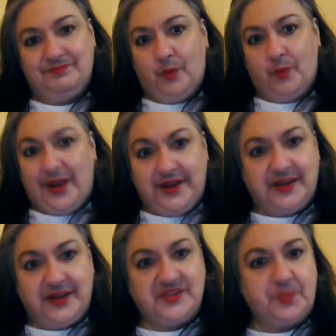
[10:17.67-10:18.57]

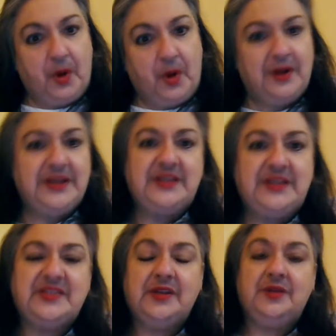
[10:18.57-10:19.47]
weddings,
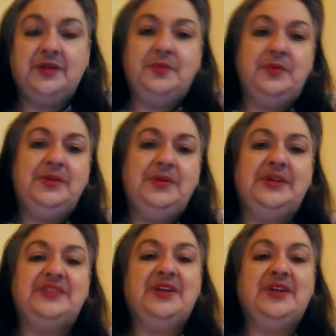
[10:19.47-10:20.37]
parties,
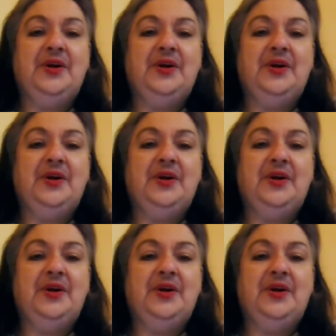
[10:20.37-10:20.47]
communions,